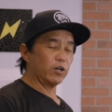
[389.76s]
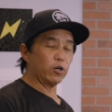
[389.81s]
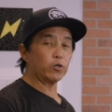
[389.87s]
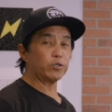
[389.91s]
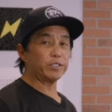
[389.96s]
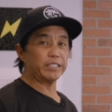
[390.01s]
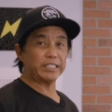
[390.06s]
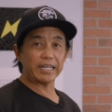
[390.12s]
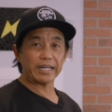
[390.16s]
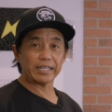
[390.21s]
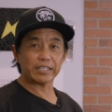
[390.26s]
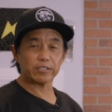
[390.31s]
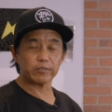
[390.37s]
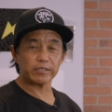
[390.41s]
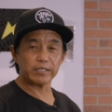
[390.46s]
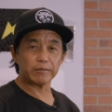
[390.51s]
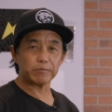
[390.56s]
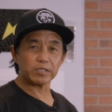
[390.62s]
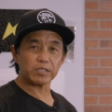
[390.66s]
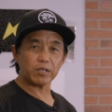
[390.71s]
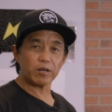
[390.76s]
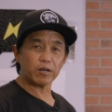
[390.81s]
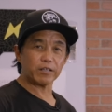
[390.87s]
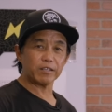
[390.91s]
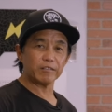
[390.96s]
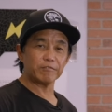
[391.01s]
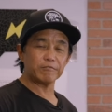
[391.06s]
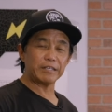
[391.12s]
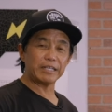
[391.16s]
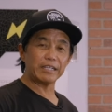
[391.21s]
ODI grips are
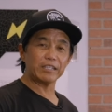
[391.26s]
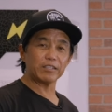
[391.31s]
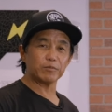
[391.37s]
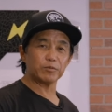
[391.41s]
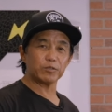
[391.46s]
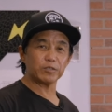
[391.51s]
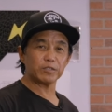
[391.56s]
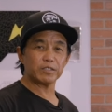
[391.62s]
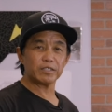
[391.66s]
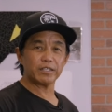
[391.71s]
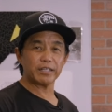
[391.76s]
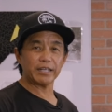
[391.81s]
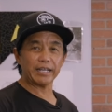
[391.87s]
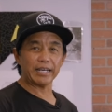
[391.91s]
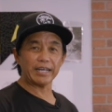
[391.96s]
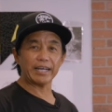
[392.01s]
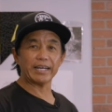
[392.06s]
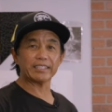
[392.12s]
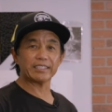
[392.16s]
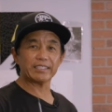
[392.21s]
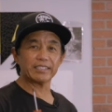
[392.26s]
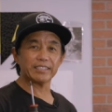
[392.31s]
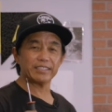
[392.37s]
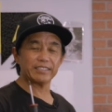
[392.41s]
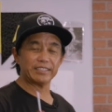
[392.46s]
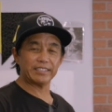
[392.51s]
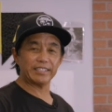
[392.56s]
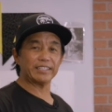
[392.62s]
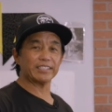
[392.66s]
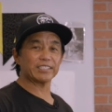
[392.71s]
available at
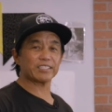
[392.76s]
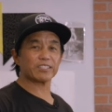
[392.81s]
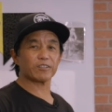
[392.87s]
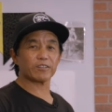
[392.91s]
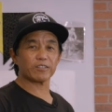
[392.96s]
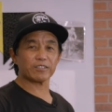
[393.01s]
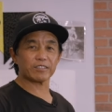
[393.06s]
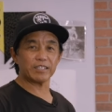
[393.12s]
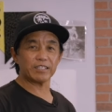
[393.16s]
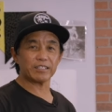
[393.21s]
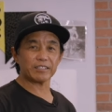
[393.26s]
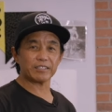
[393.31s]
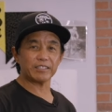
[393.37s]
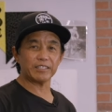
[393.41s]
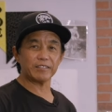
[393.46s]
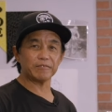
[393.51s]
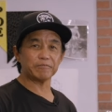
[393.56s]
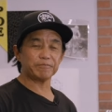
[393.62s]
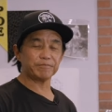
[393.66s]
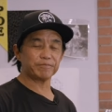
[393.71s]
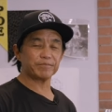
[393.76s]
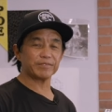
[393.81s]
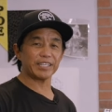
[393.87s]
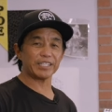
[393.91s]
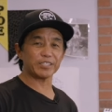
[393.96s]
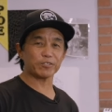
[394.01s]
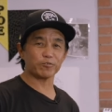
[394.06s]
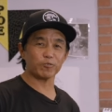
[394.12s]
DennisKirk.com. Thanks